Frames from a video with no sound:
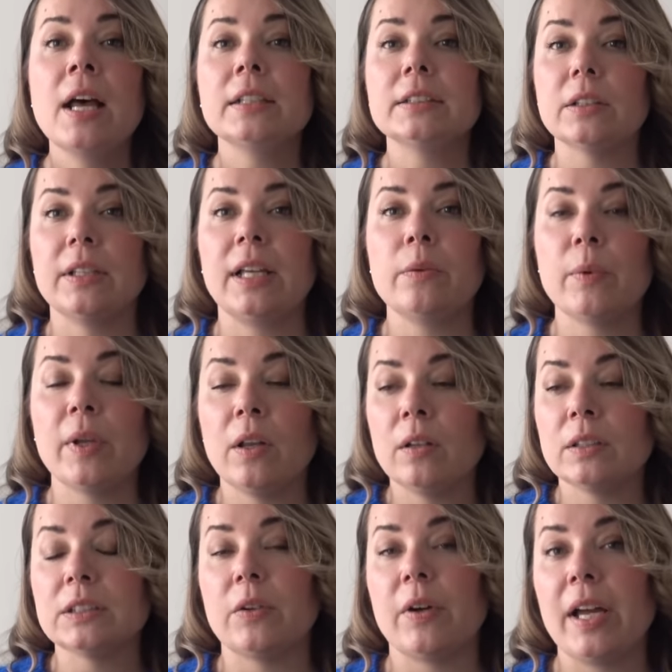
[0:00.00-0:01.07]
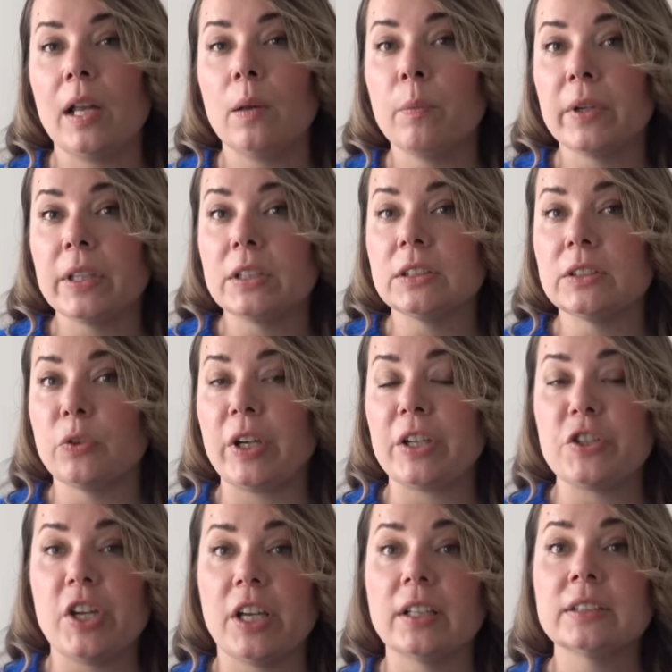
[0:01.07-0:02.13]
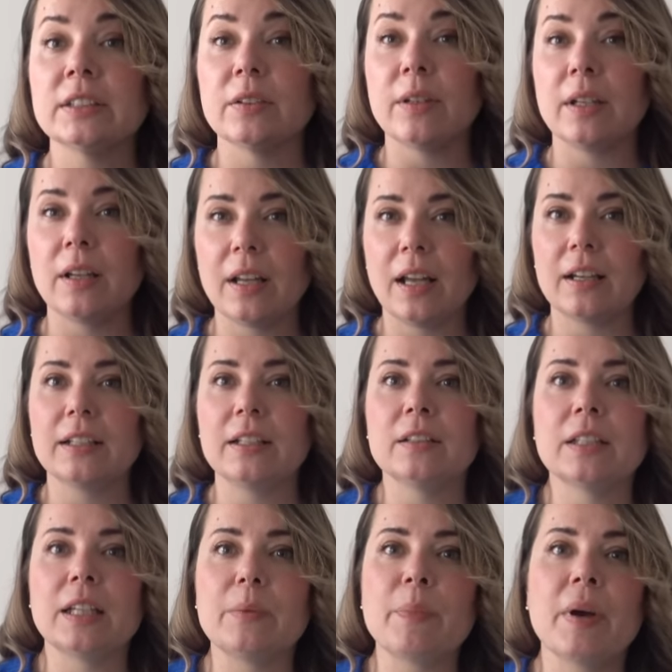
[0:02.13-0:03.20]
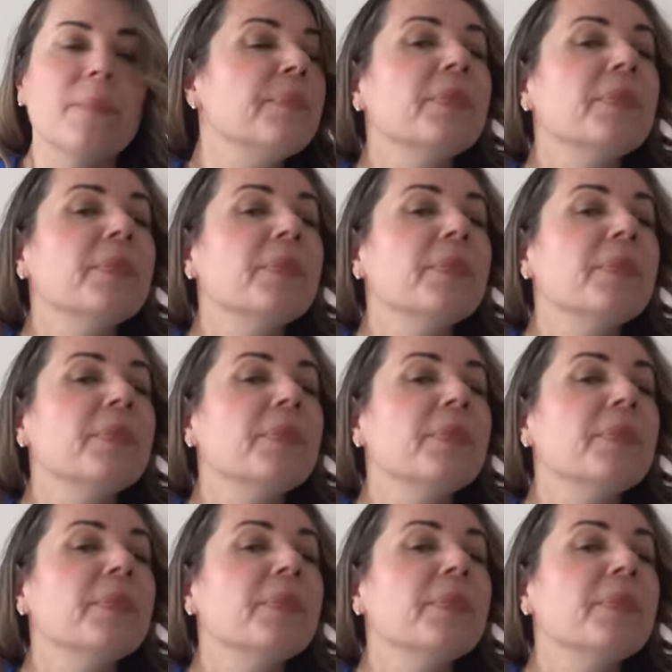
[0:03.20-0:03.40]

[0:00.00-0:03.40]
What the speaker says: So that will also help with the stretching, so a little tip.